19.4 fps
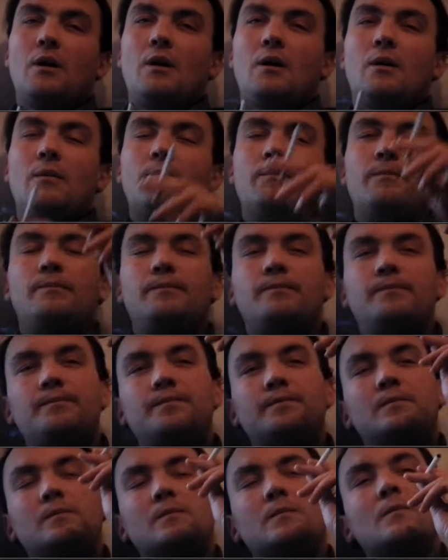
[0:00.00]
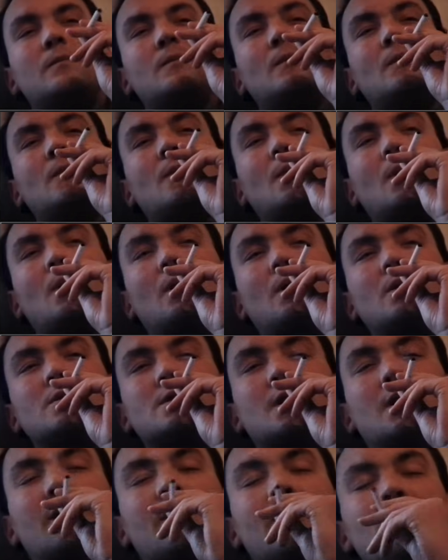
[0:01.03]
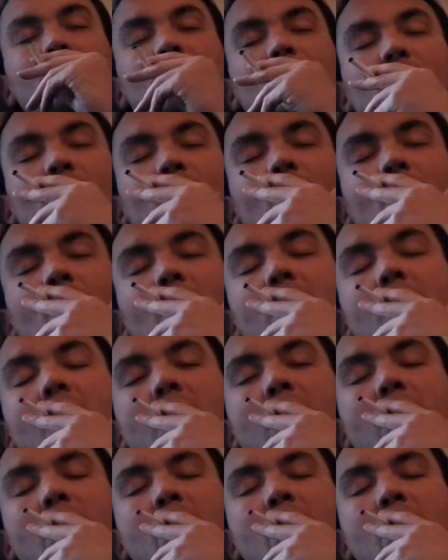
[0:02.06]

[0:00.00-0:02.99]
Um, because I like the uniform.